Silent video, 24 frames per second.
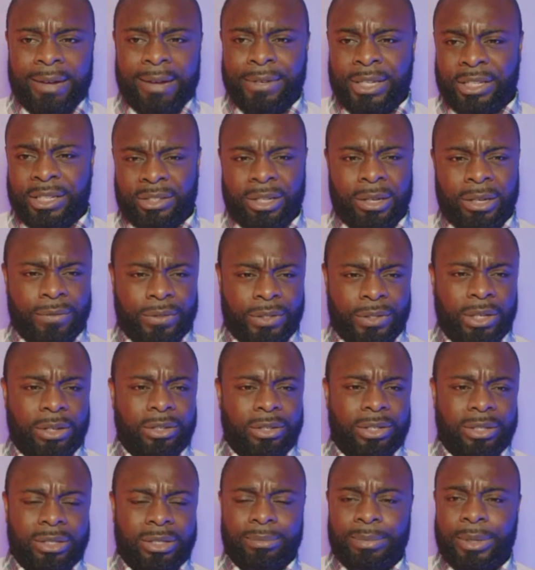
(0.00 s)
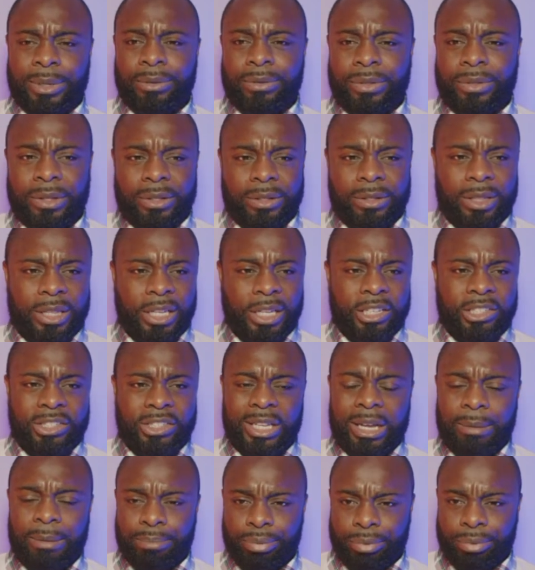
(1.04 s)
these conversations about the things
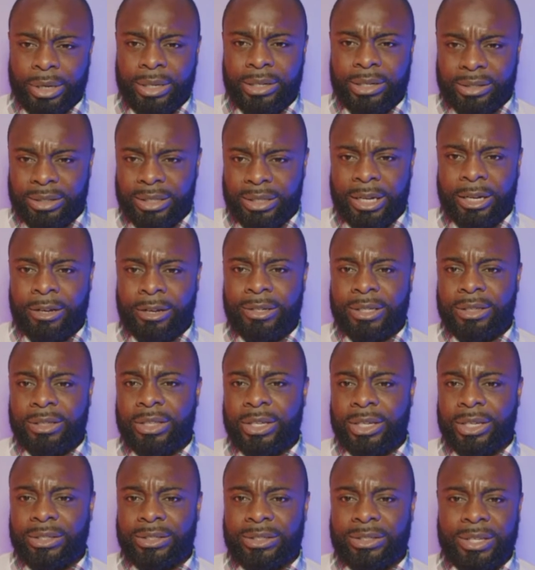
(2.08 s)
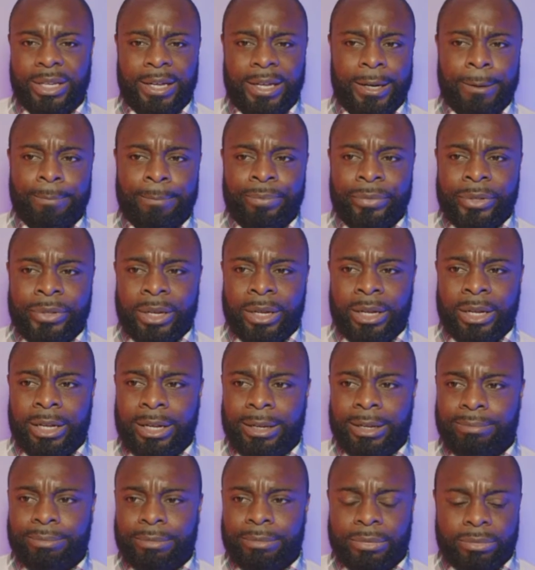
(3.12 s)
that bring us down, the things that
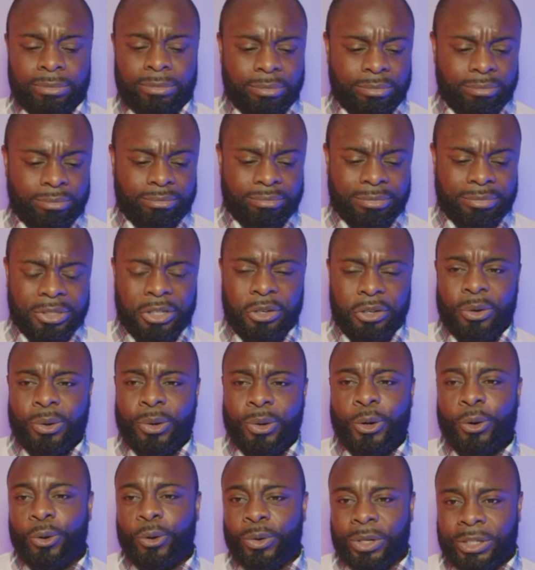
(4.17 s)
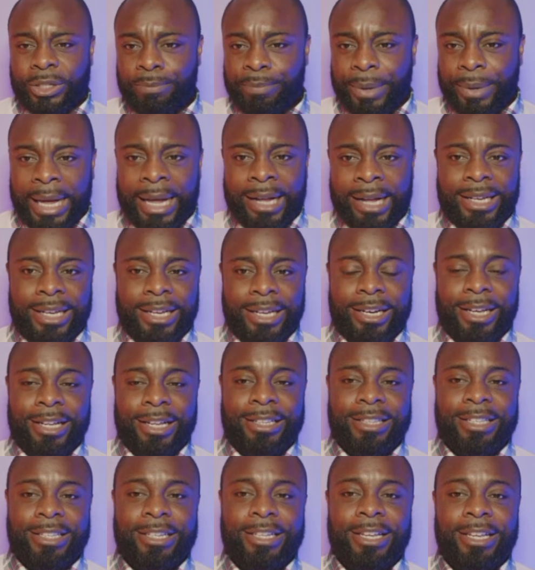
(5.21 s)
hold us back,
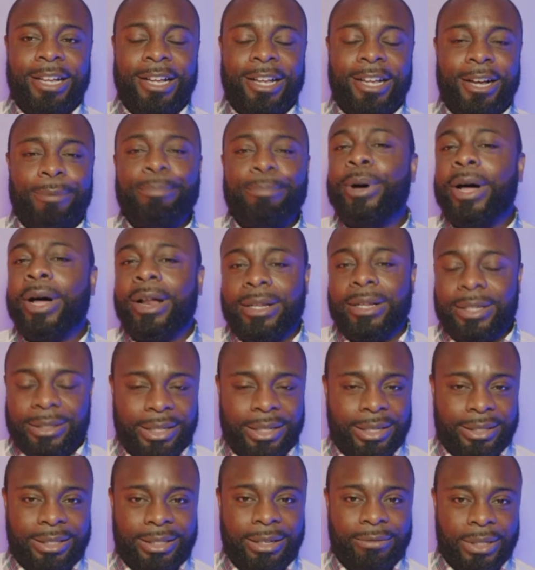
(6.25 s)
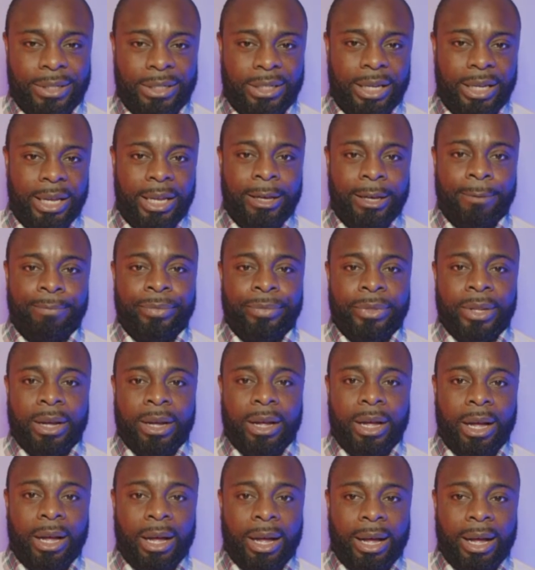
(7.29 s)
and the politics of the day.
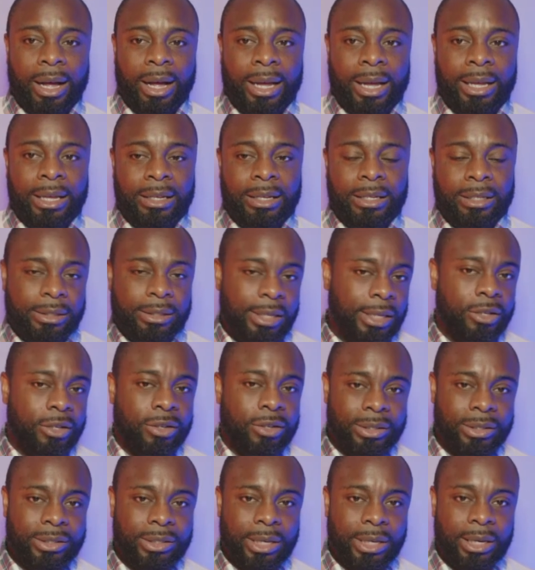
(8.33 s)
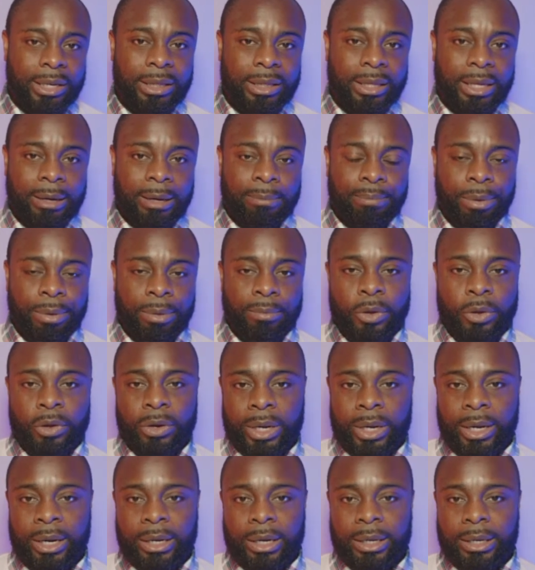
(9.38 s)
I continue to say that
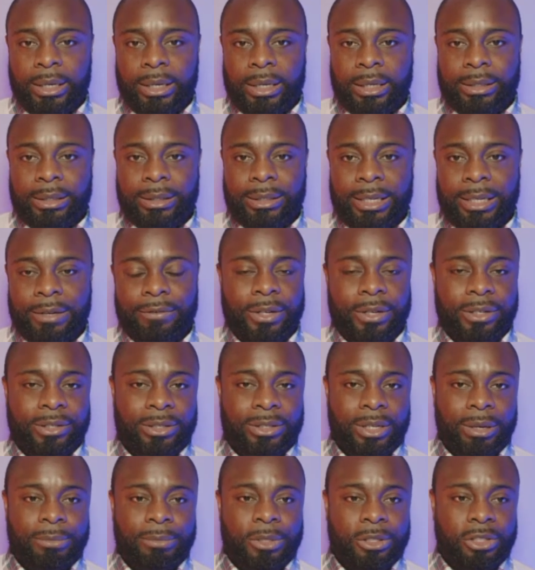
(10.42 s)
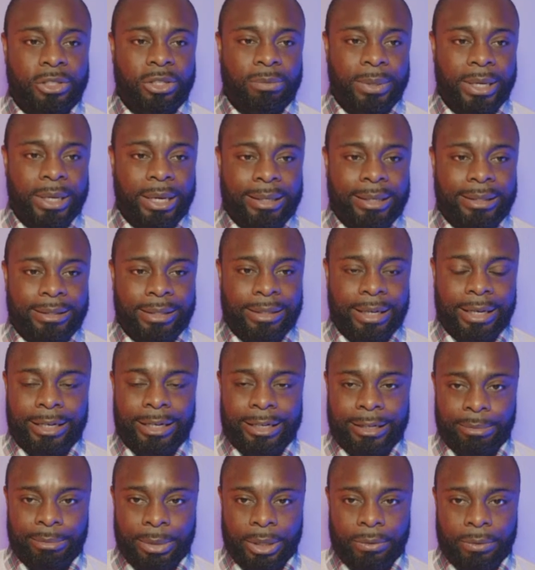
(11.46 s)
BermudAir is giving us something to be
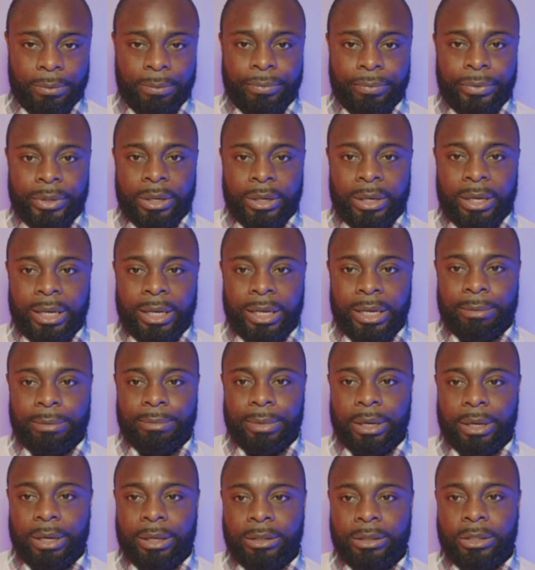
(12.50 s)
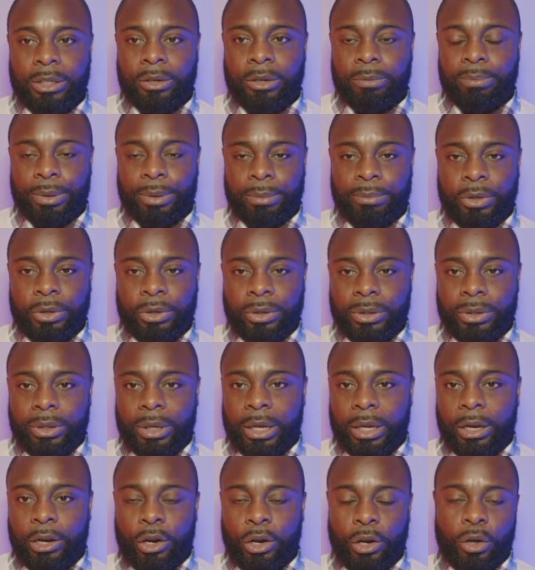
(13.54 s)
excited about. Bermuda,
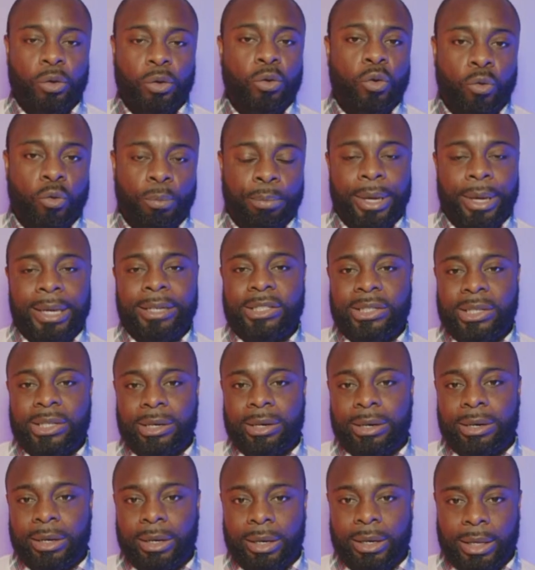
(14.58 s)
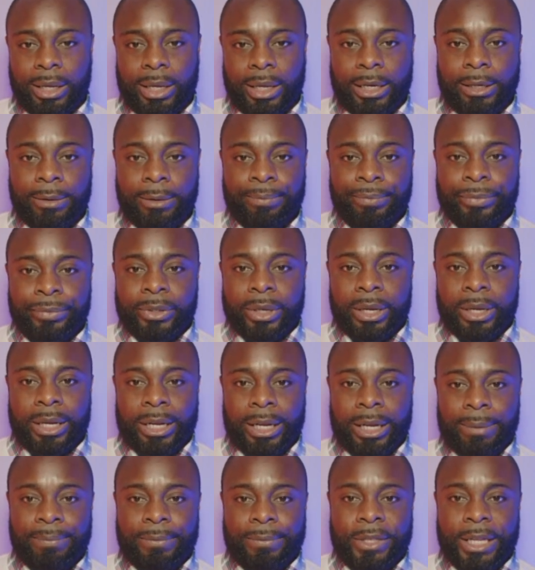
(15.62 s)
a local-based airline
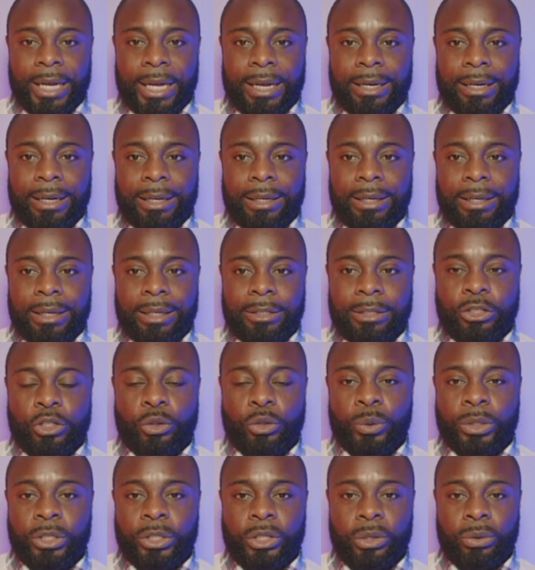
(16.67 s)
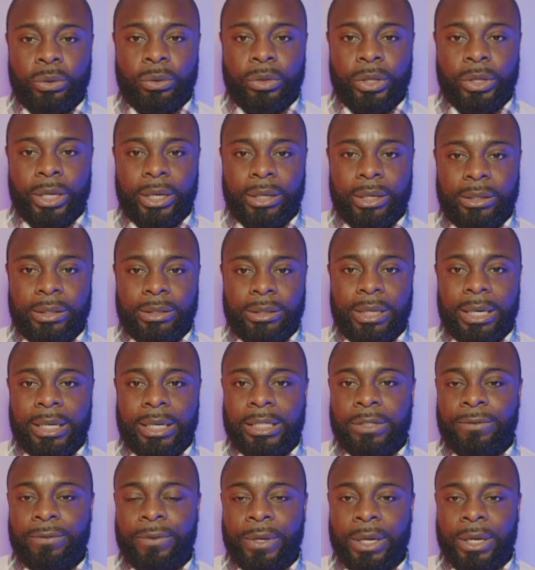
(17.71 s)
that is doing 2 things,
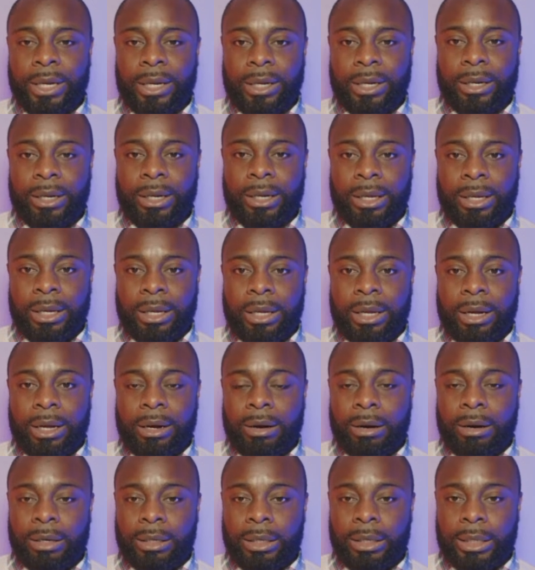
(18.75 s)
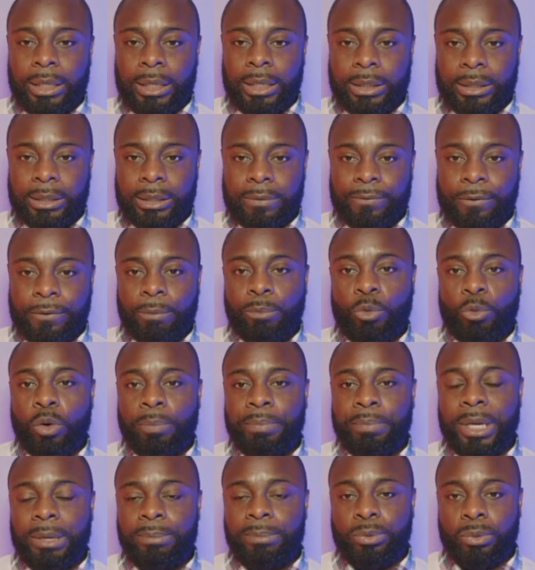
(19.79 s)
satisfying our needs for
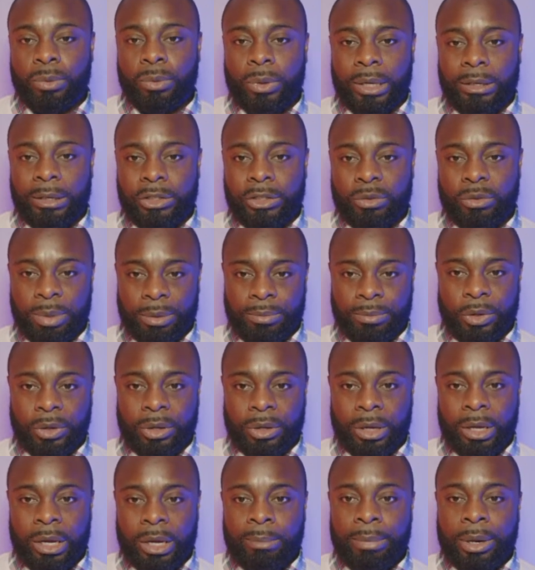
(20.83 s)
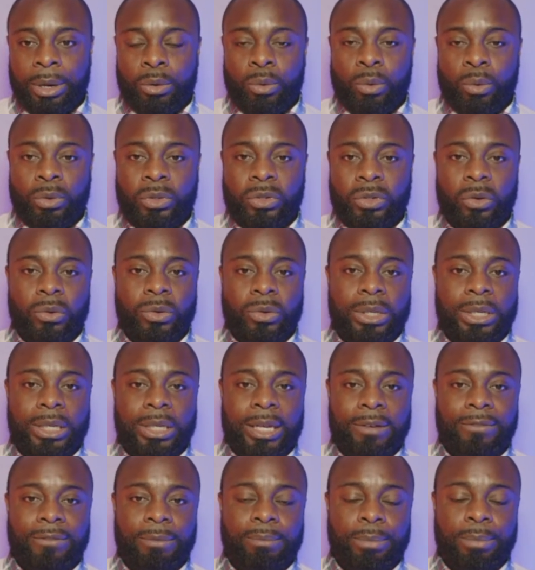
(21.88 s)
more people into Bermuda, but also
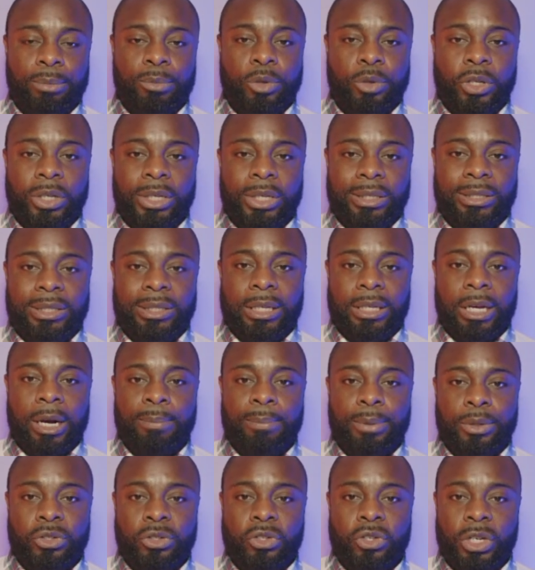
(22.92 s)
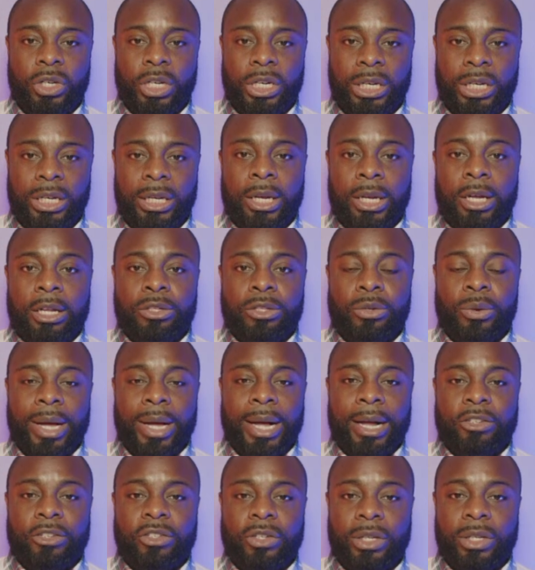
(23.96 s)
giving Bermudians the opportunity to
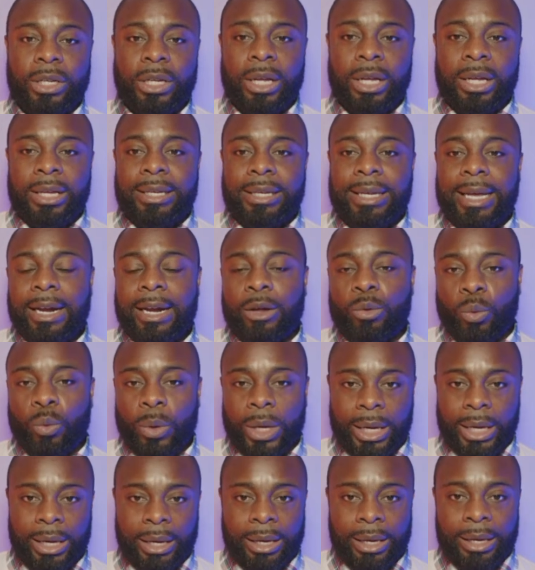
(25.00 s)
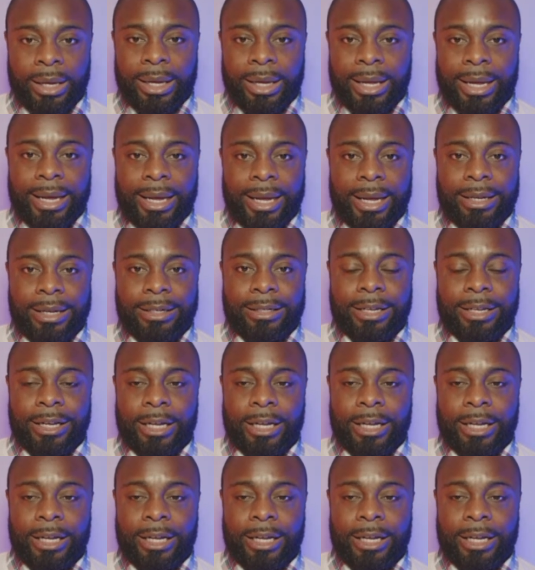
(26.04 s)
actually get away and